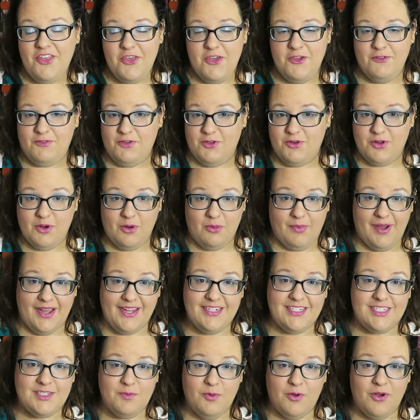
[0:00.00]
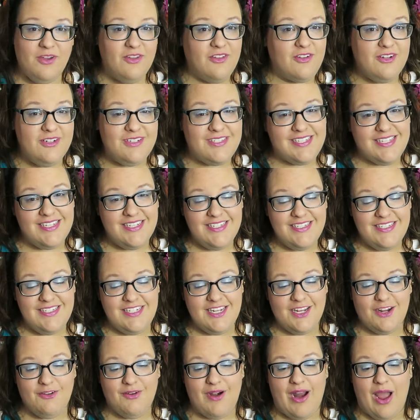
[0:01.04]
If you don't mind spoilers,
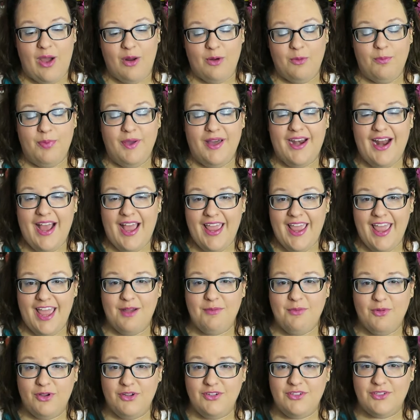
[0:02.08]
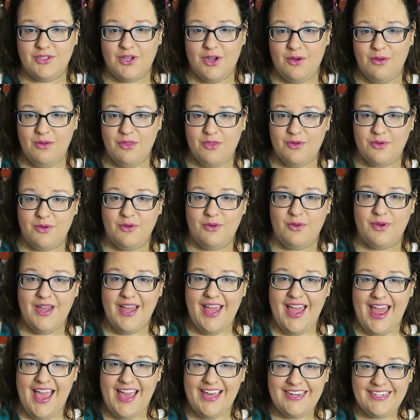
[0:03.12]
stick around, but I am going to go through
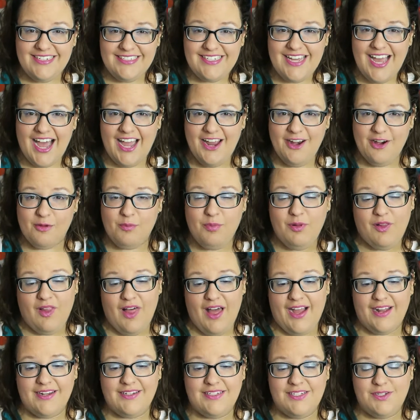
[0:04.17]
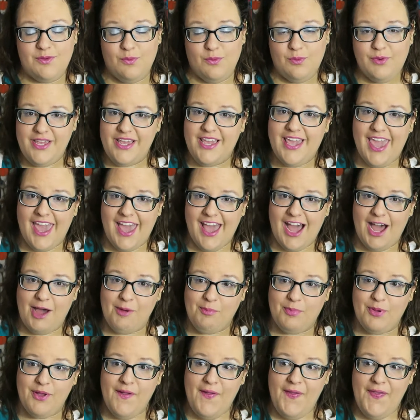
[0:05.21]
an entire plot
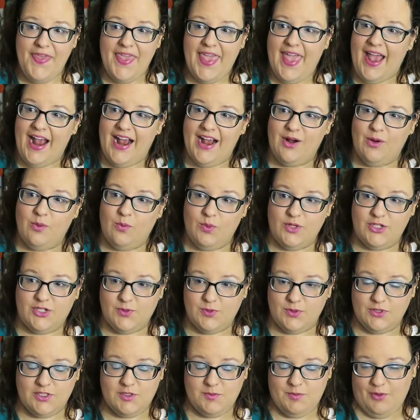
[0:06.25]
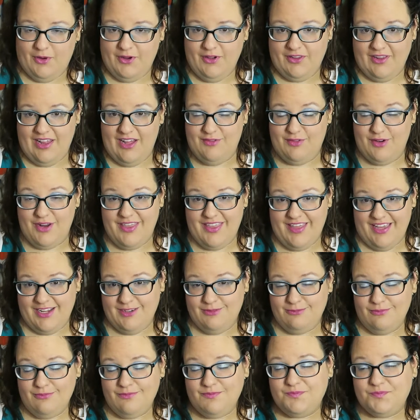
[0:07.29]
recap, which will spoil
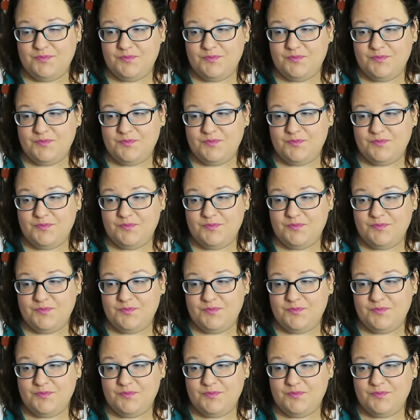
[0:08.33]
everything.